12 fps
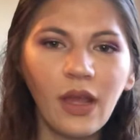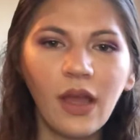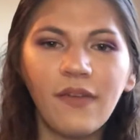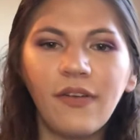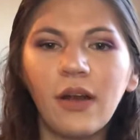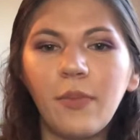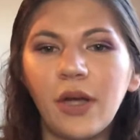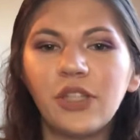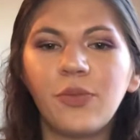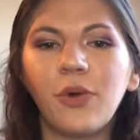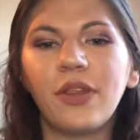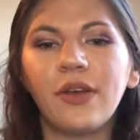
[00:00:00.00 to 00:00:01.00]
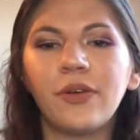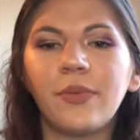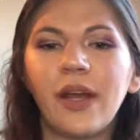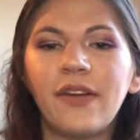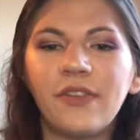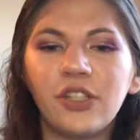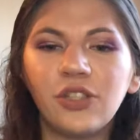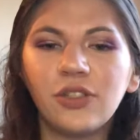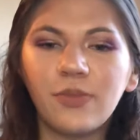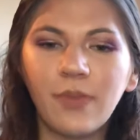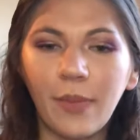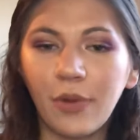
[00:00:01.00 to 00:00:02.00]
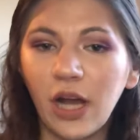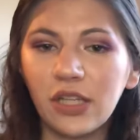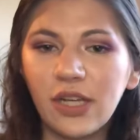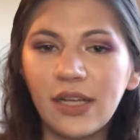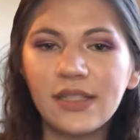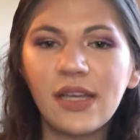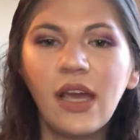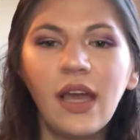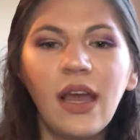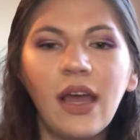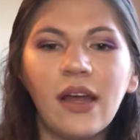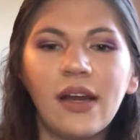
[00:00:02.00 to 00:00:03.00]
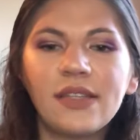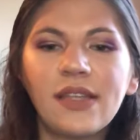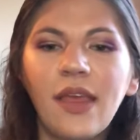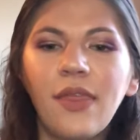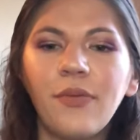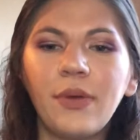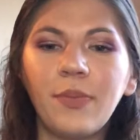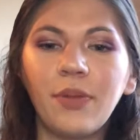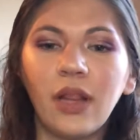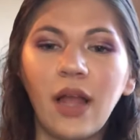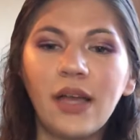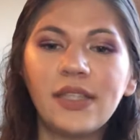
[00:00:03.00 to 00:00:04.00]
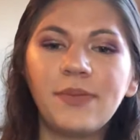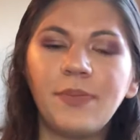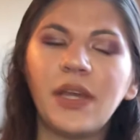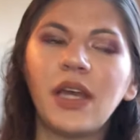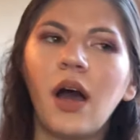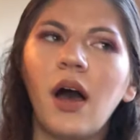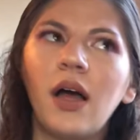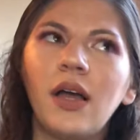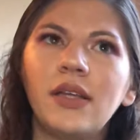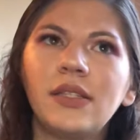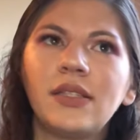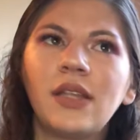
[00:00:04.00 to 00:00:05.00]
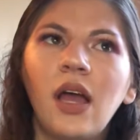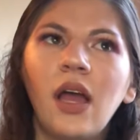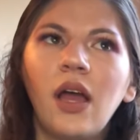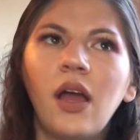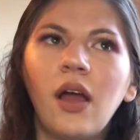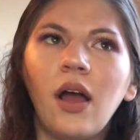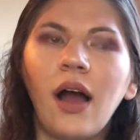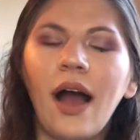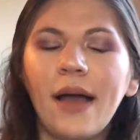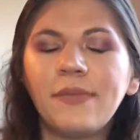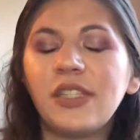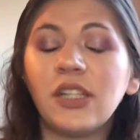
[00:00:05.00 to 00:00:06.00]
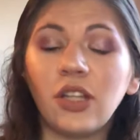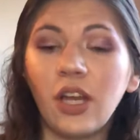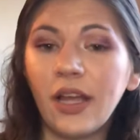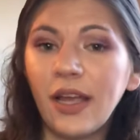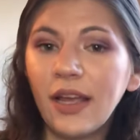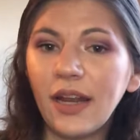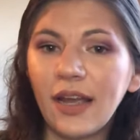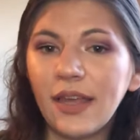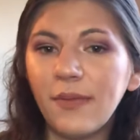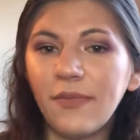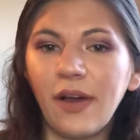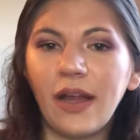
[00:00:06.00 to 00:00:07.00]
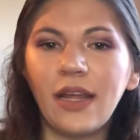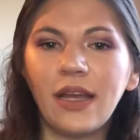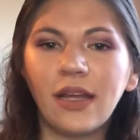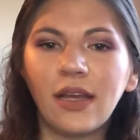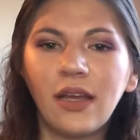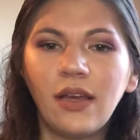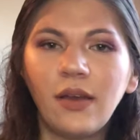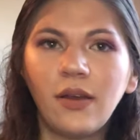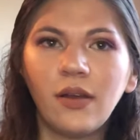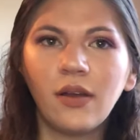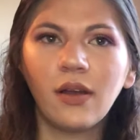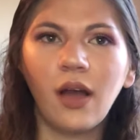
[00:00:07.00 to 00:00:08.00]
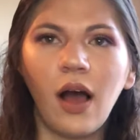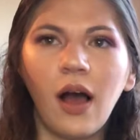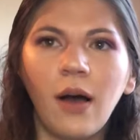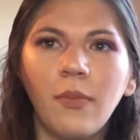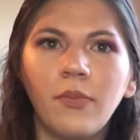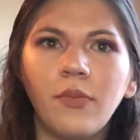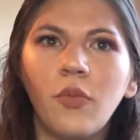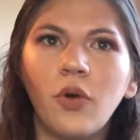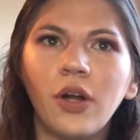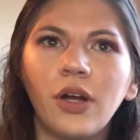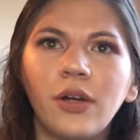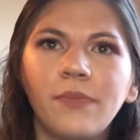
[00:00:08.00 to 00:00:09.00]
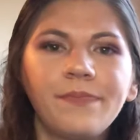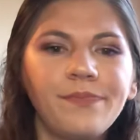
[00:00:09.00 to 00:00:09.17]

I found a bunch more that were beneficial to my project. And I say 3+ because I'm still looking and I keep finding more